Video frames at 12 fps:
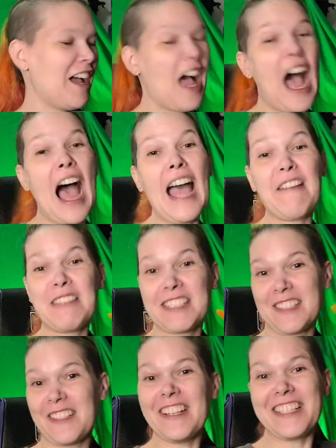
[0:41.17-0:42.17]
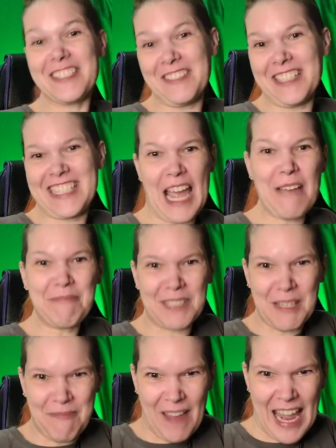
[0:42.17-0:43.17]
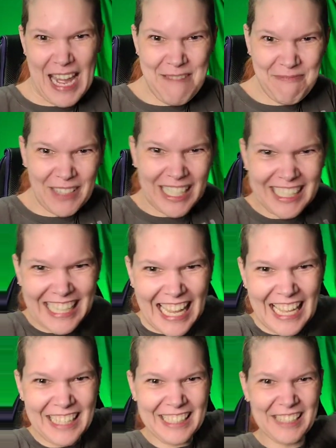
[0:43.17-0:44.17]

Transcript: I was going to attempt to paint, but yeah.